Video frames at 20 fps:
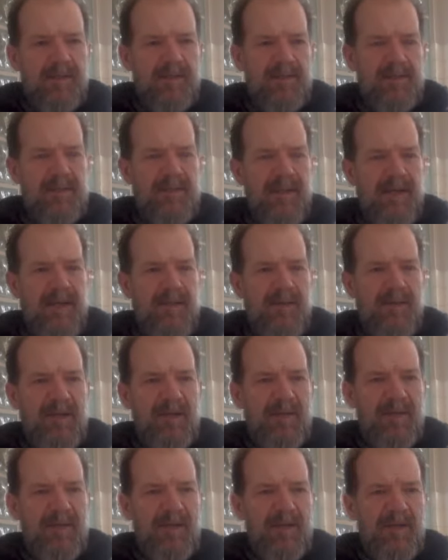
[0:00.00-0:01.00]
Today we're going
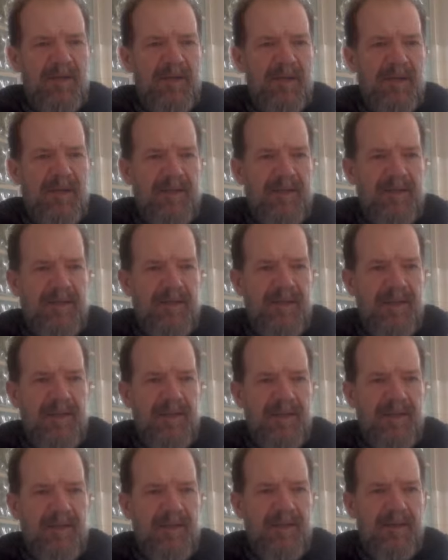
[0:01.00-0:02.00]
to be looking at
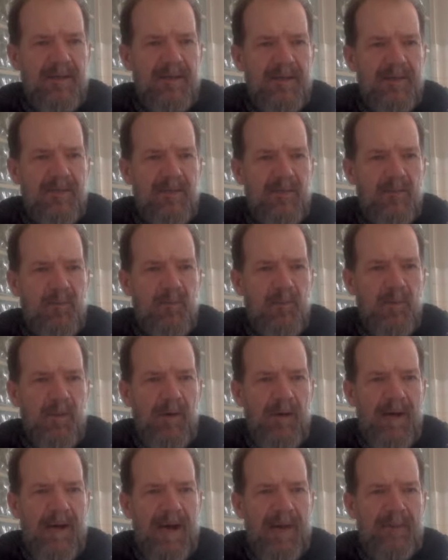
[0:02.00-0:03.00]

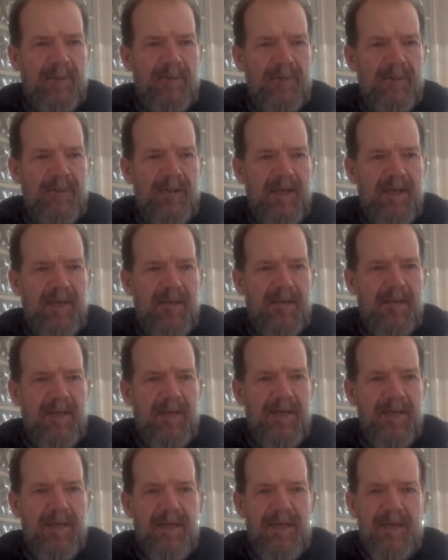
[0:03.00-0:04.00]
what happened at
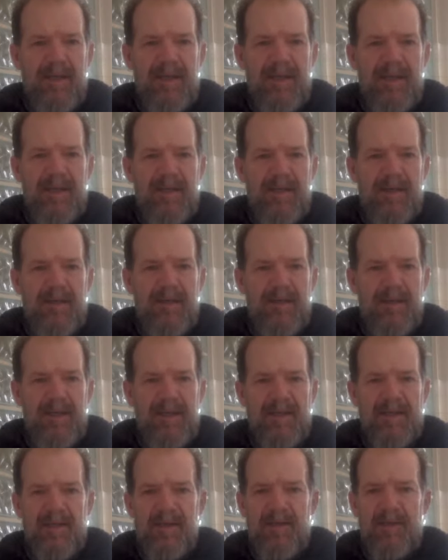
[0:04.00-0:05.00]
the
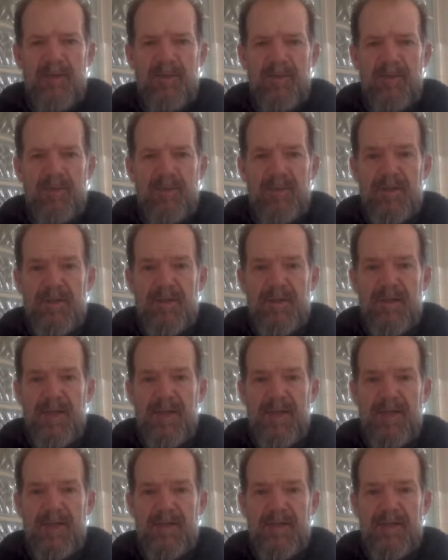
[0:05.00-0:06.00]
guitar auction
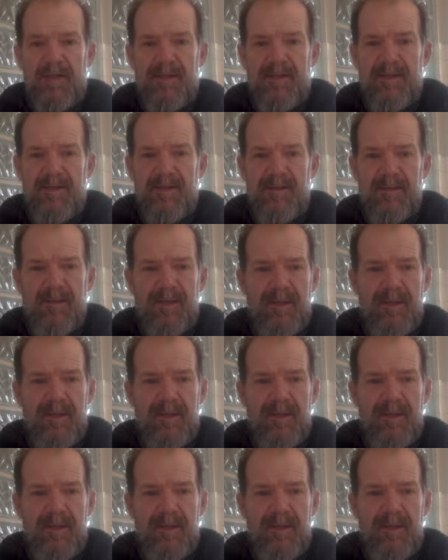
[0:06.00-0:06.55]
day 2.